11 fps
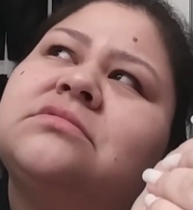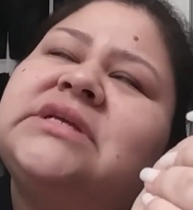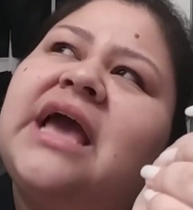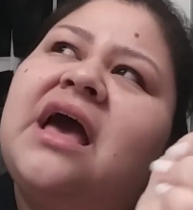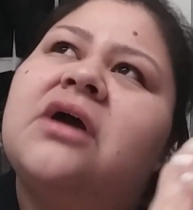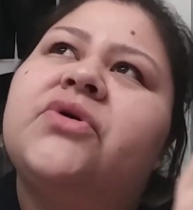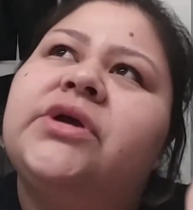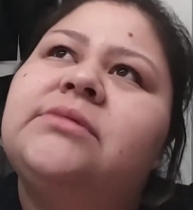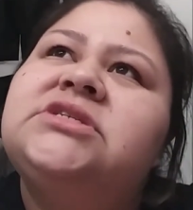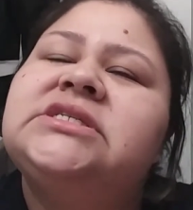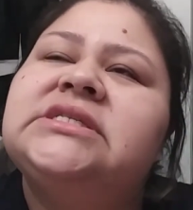yeah,
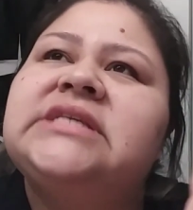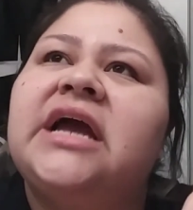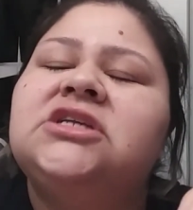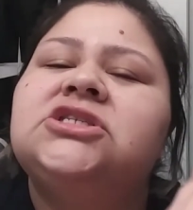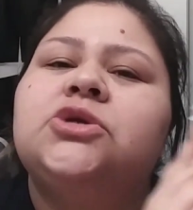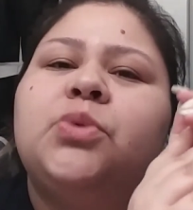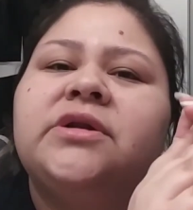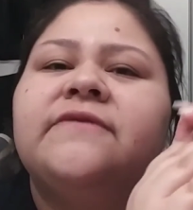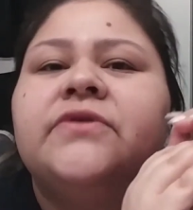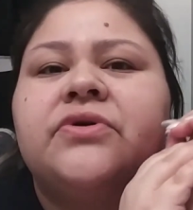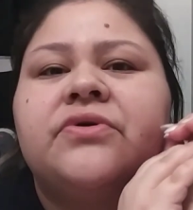cream cheese is actually one
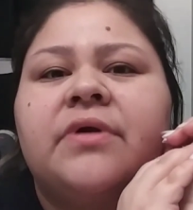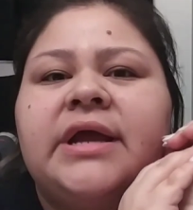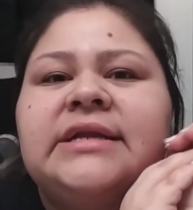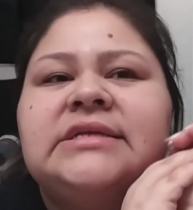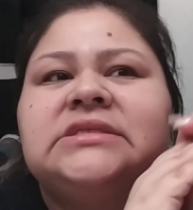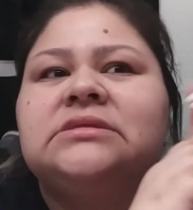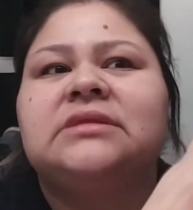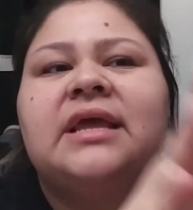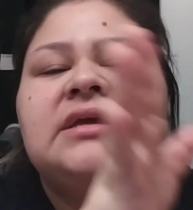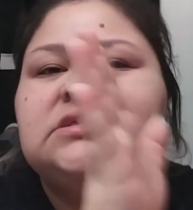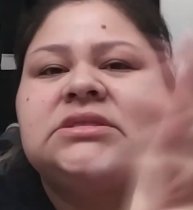of the greatest
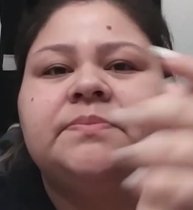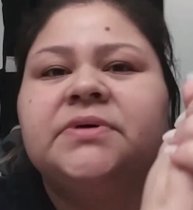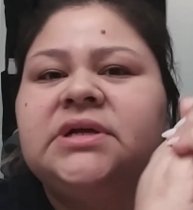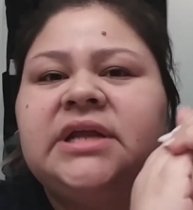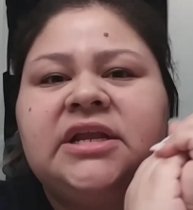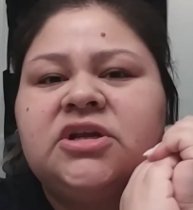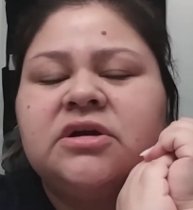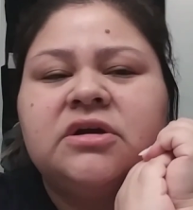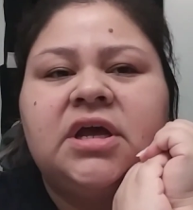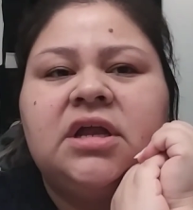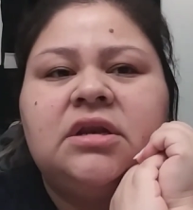things to put in
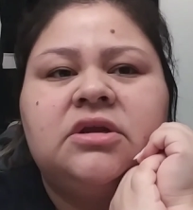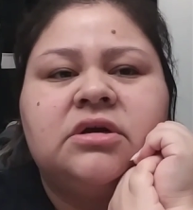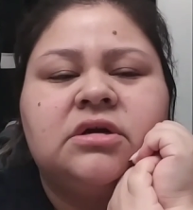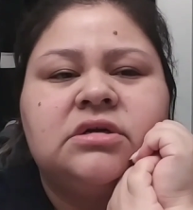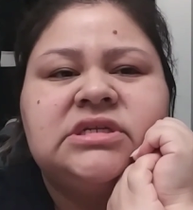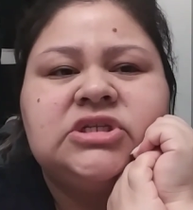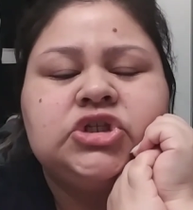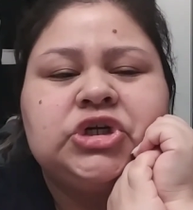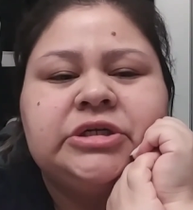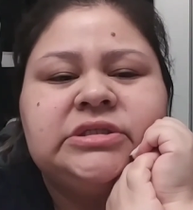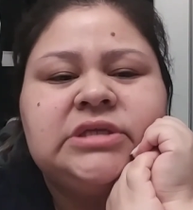your
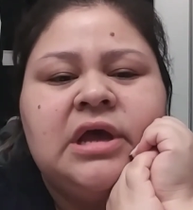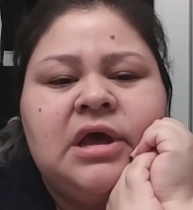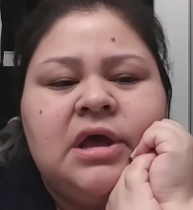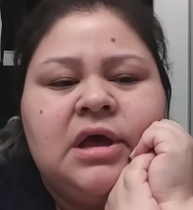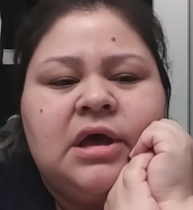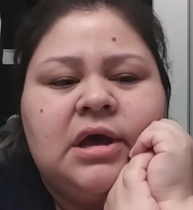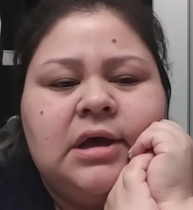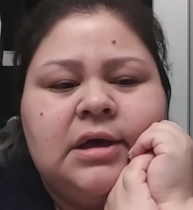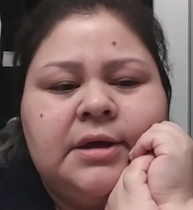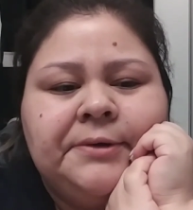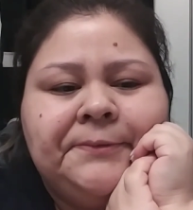desserts.
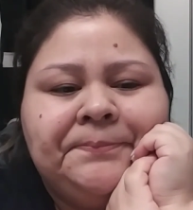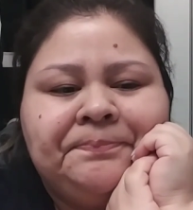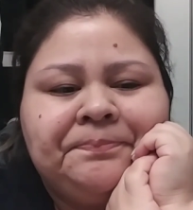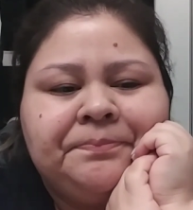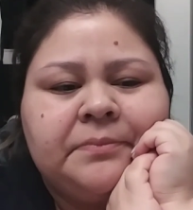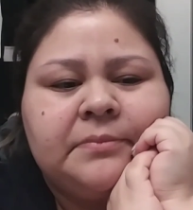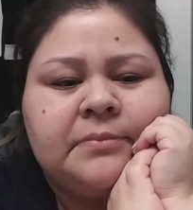Maybe